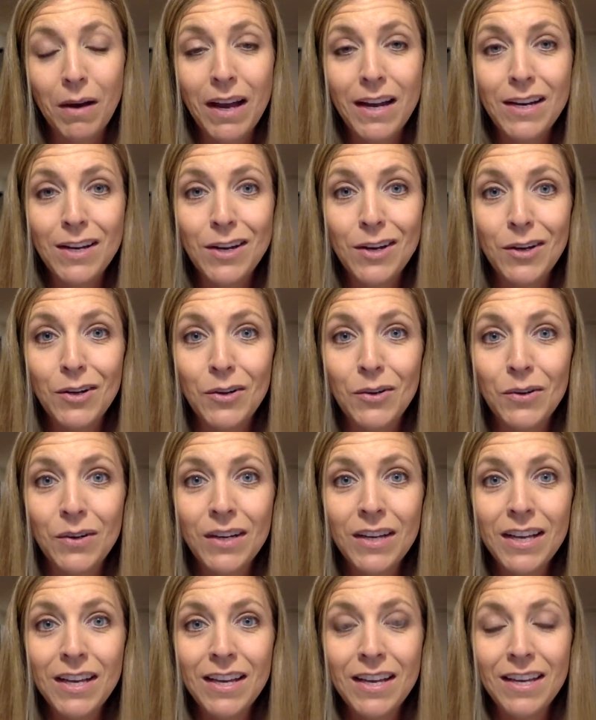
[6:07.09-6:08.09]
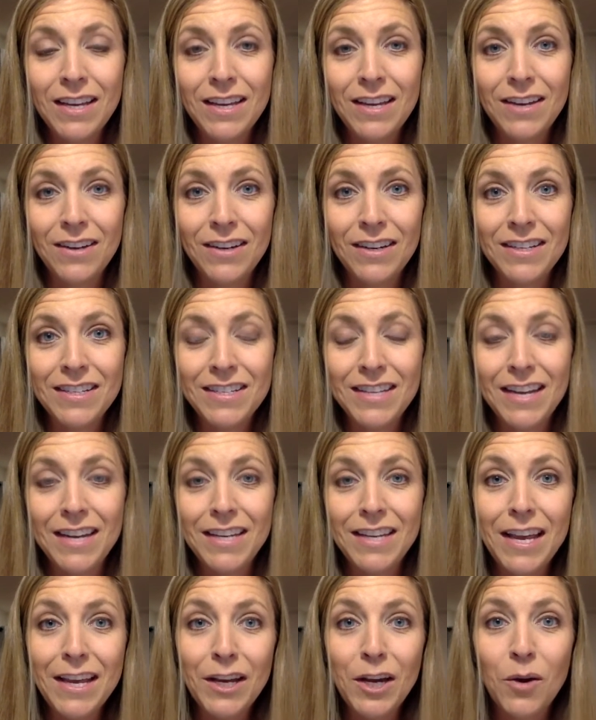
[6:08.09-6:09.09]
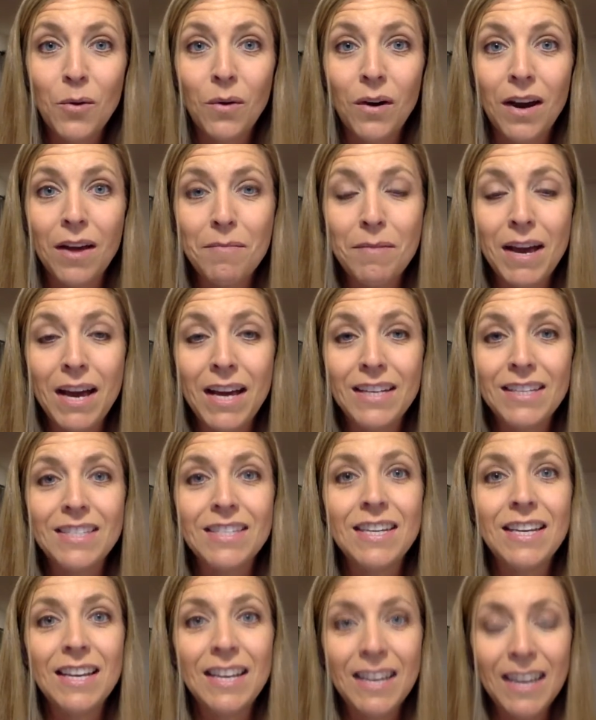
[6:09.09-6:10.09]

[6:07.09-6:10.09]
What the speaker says: I know here in San Diego where I'm at,